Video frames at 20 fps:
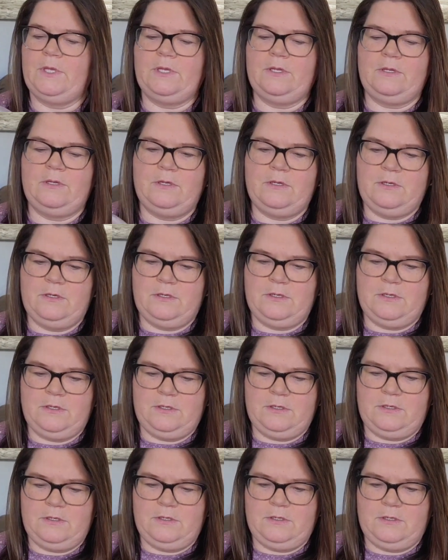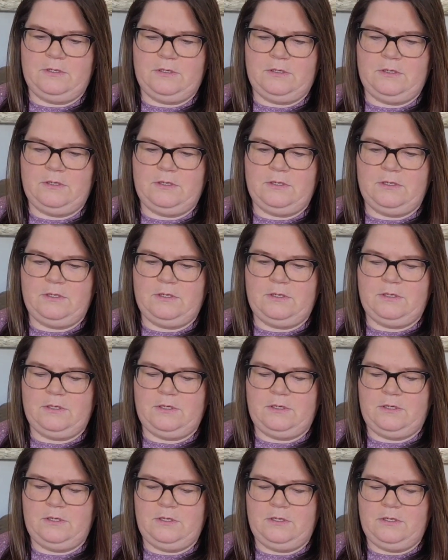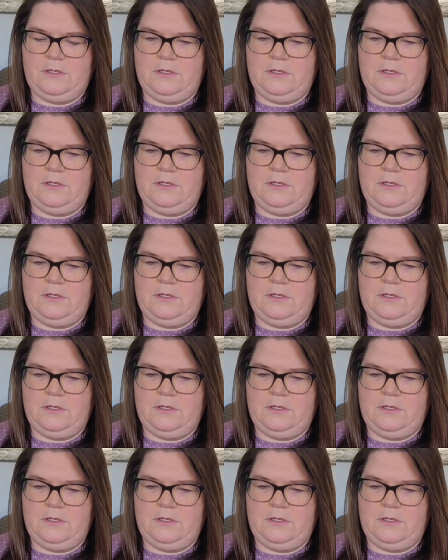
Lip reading: No one is speaking in this clip.